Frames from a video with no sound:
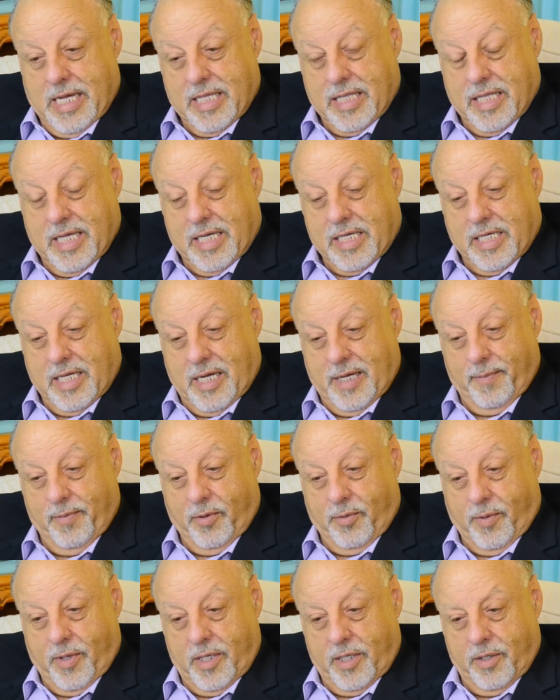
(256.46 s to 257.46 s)
At that time,
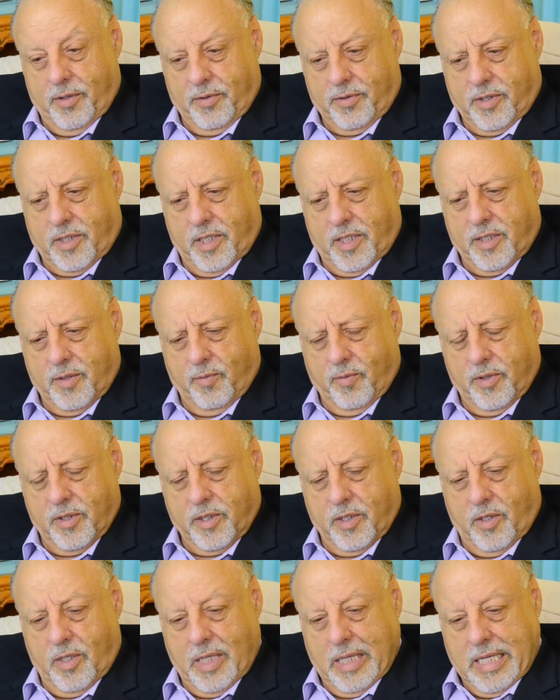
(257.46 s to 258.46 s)
the radio station was
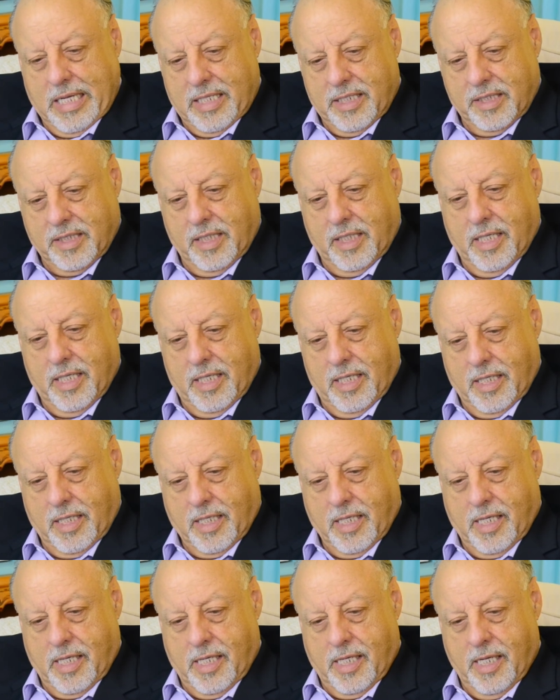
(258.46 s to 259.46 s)
on La
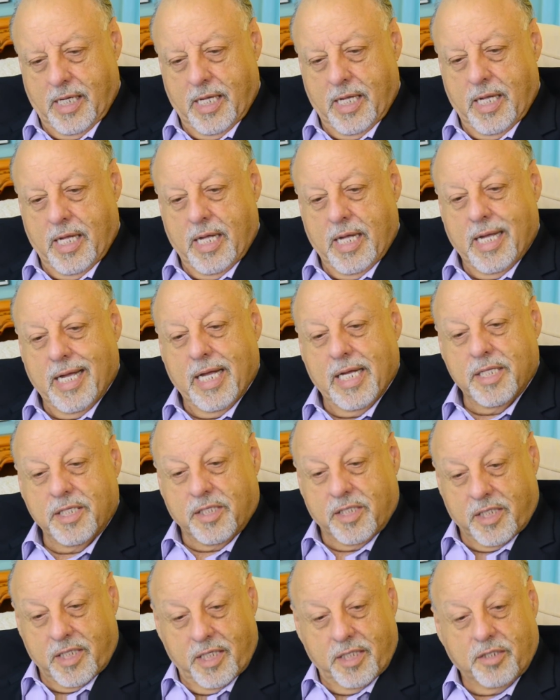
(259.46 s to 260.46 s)
Cienega and
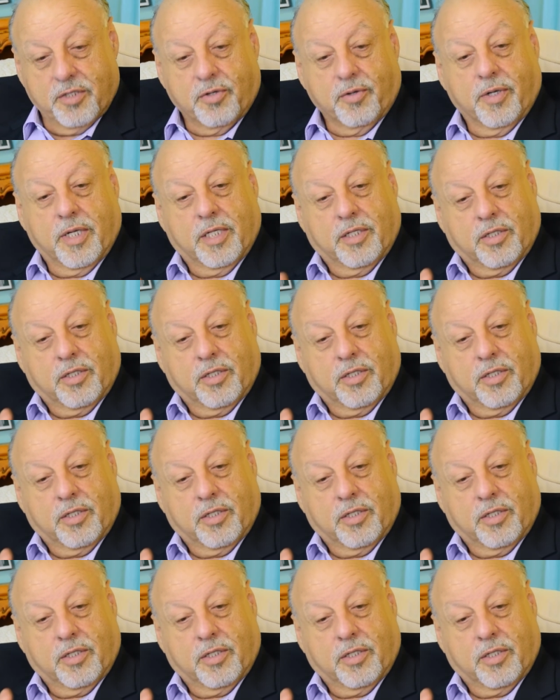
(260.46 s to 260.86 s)
Century.